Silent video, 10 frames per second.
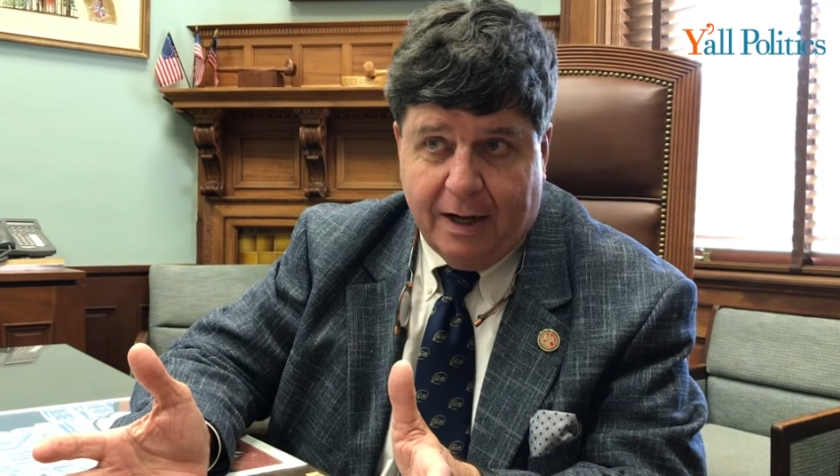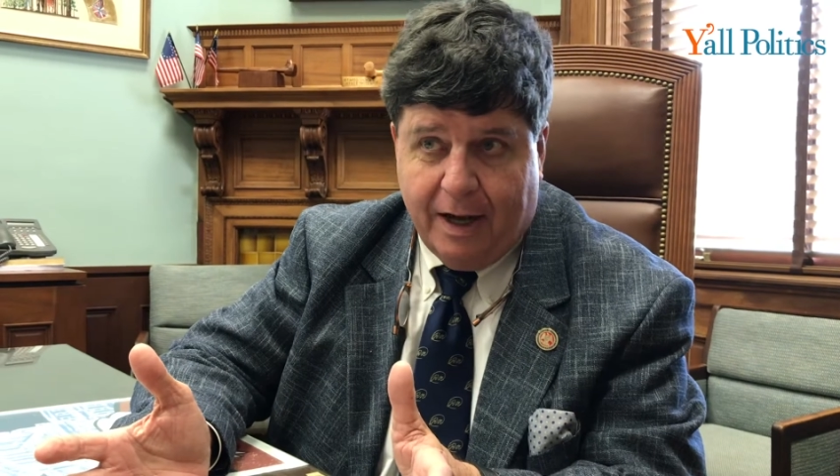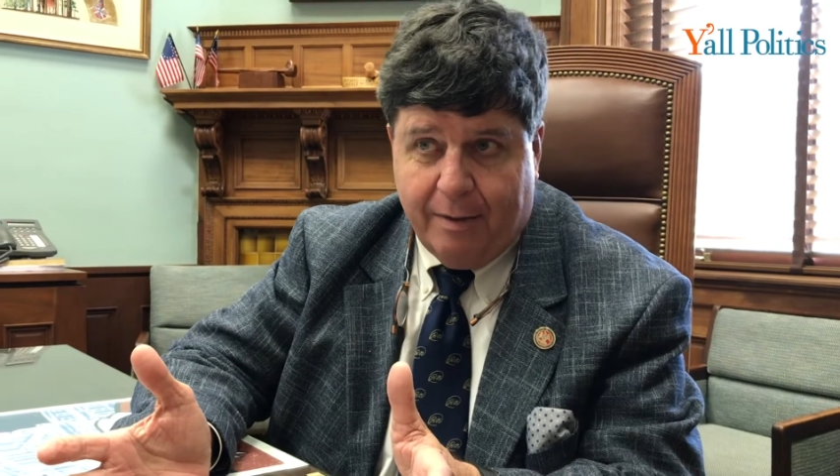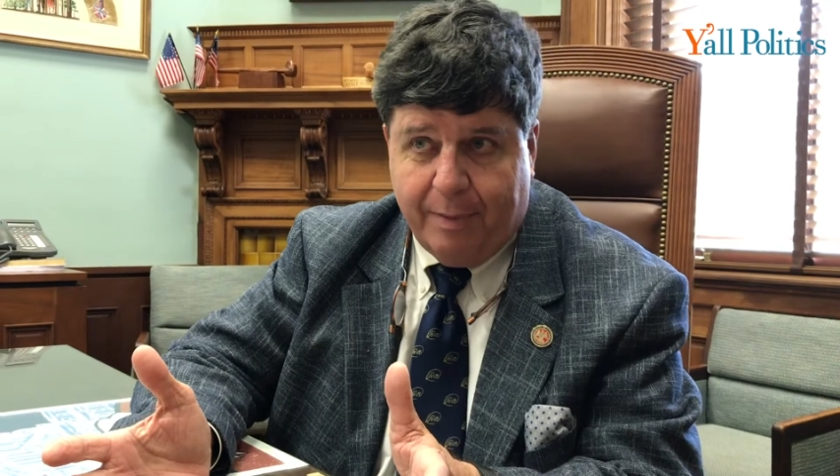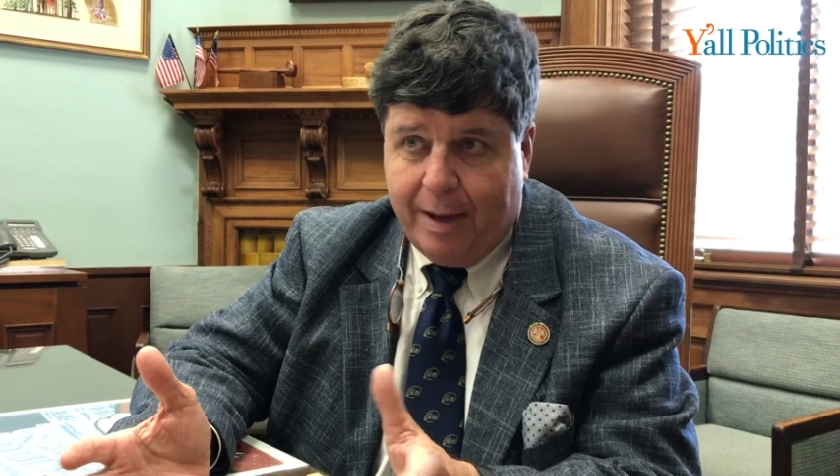
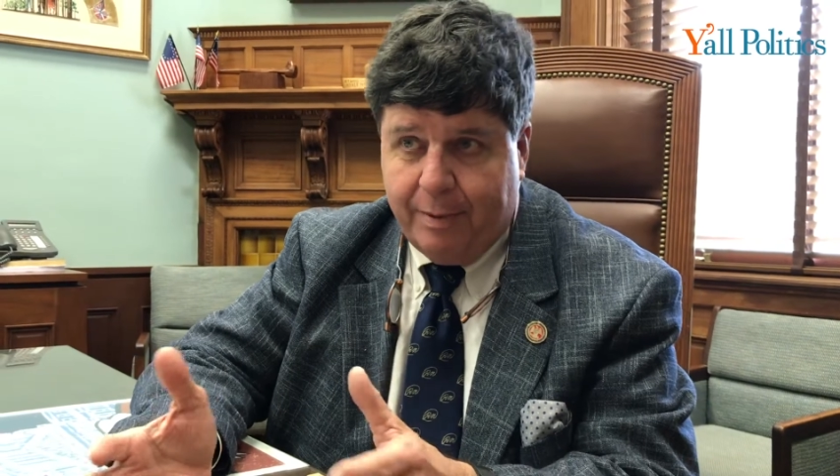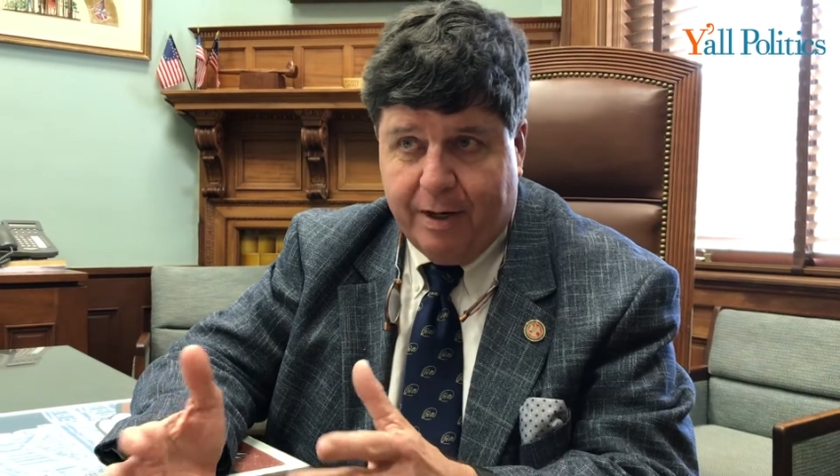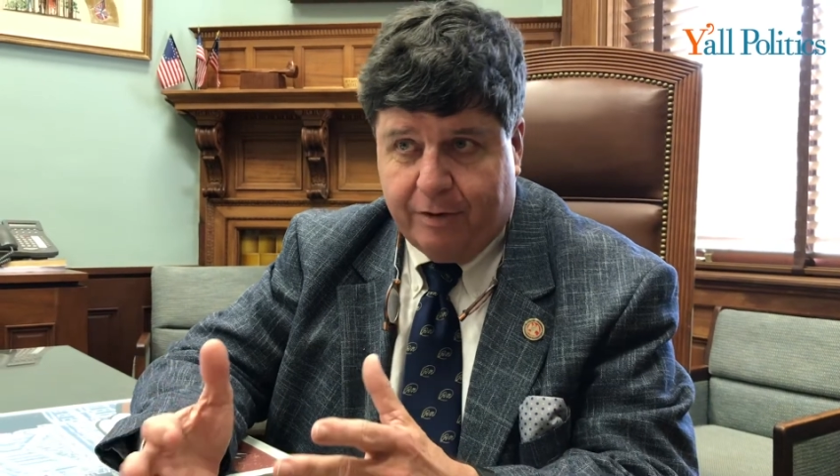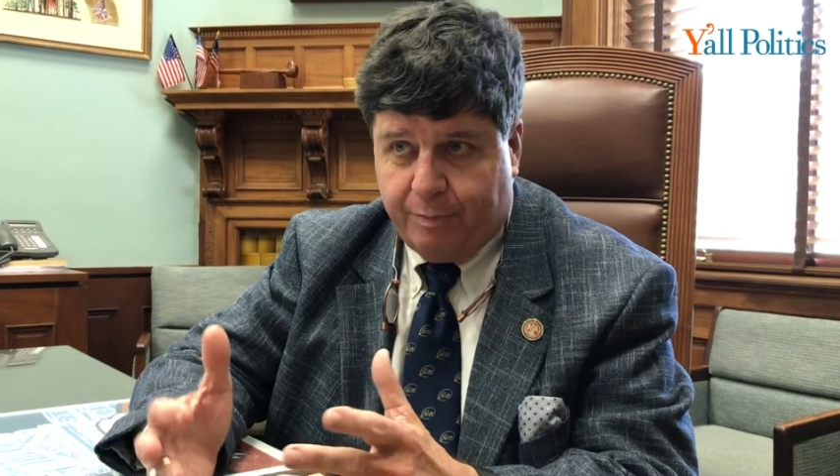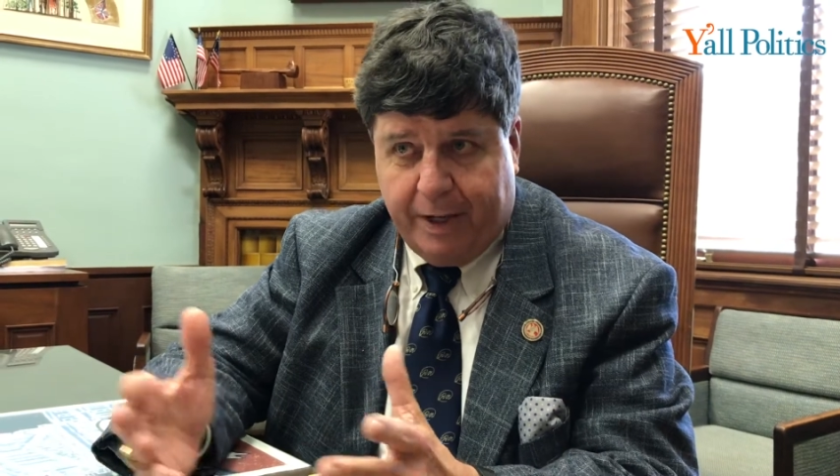and maybe
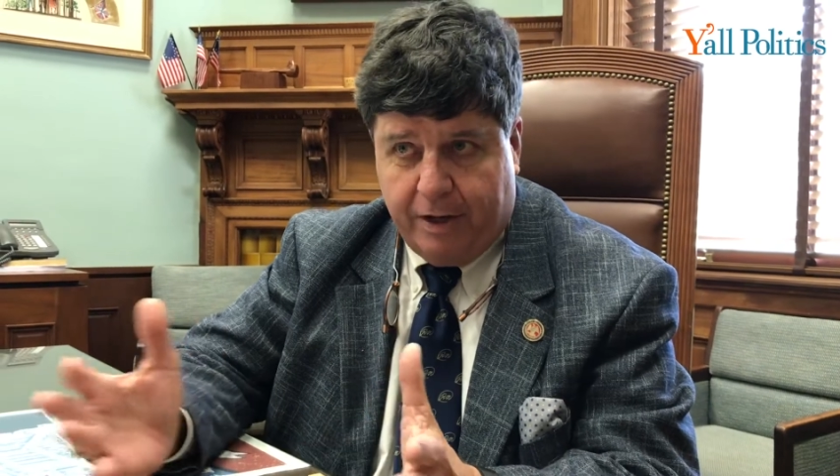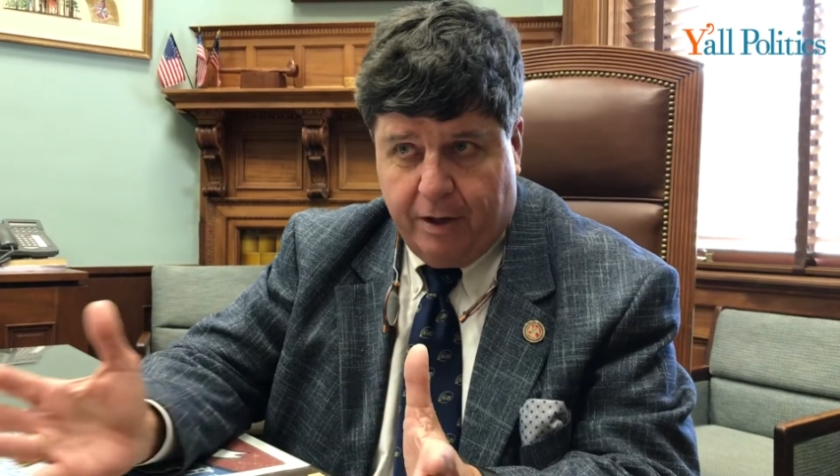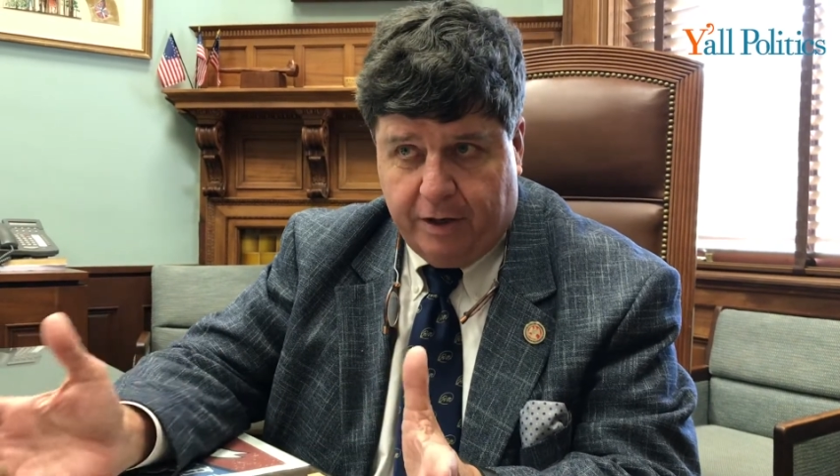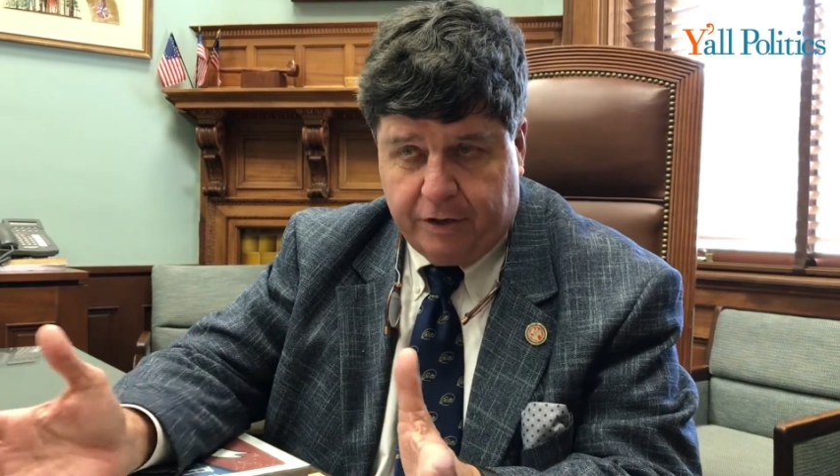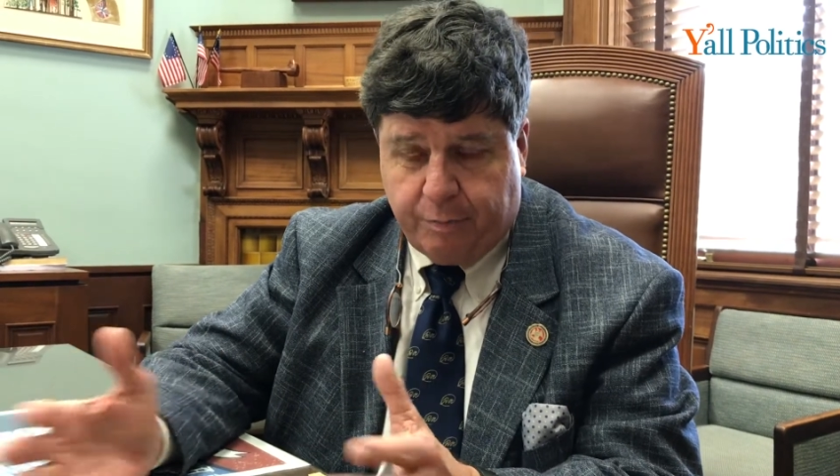an,
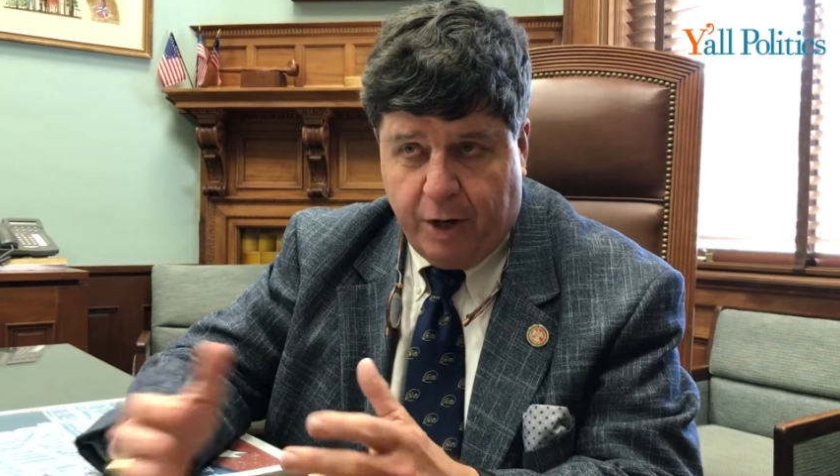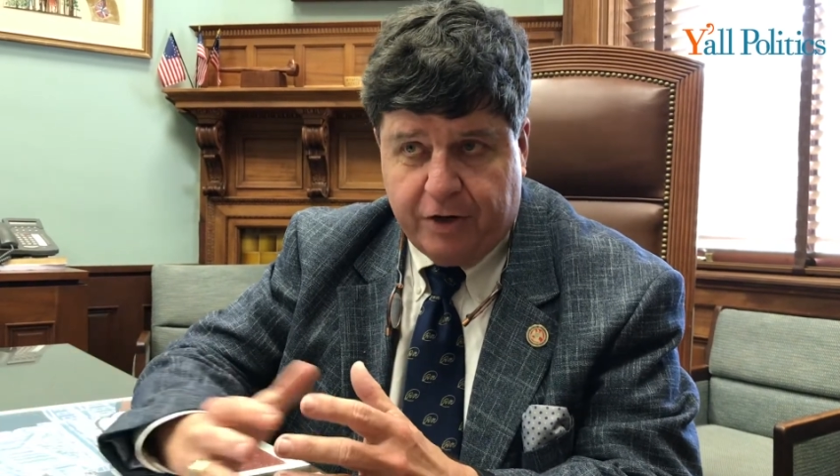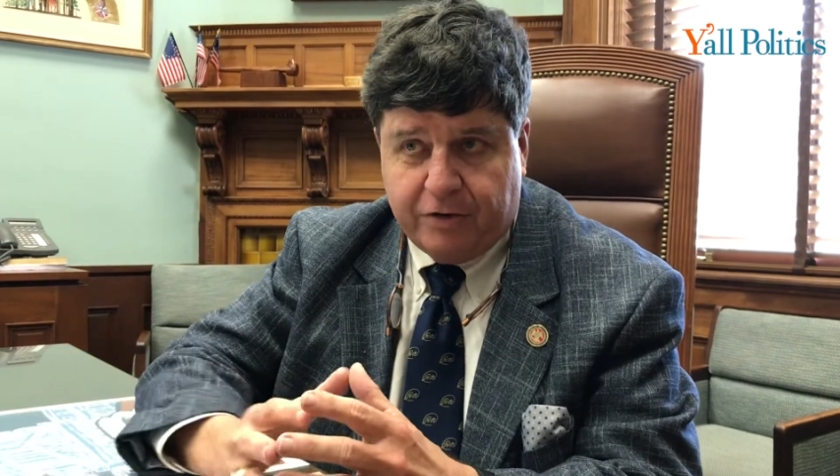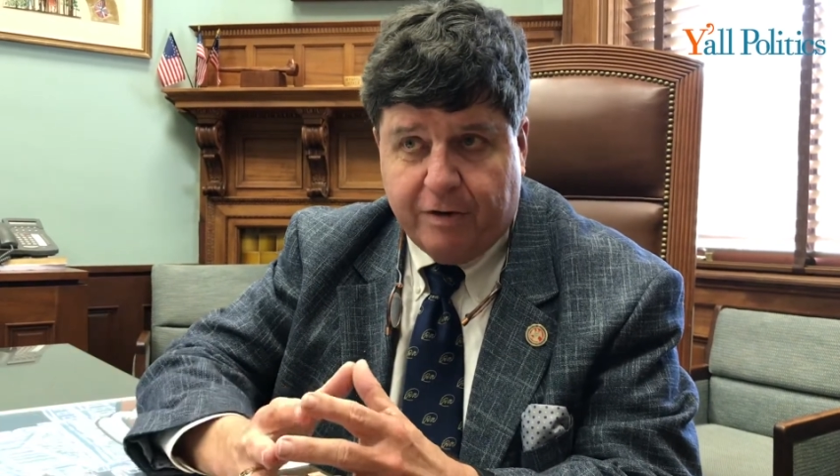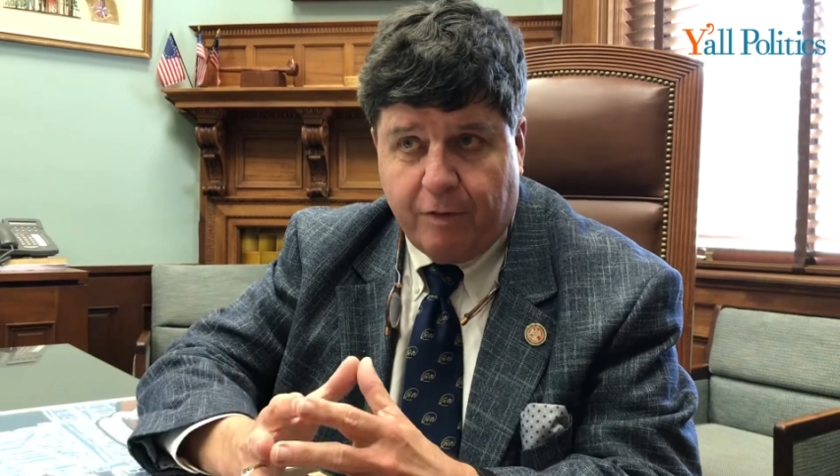an
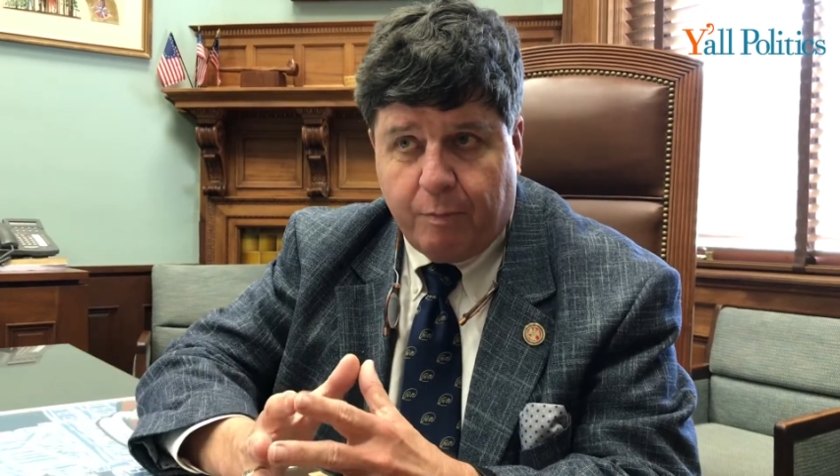expression of